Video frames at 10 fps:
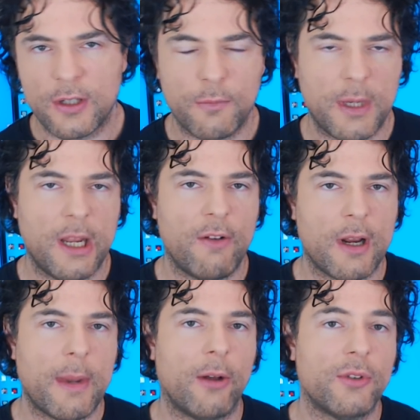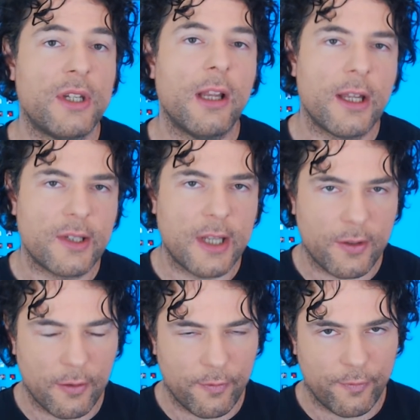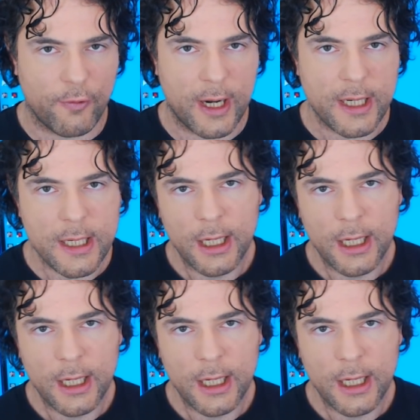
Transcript: I've been hearing about DLSS 3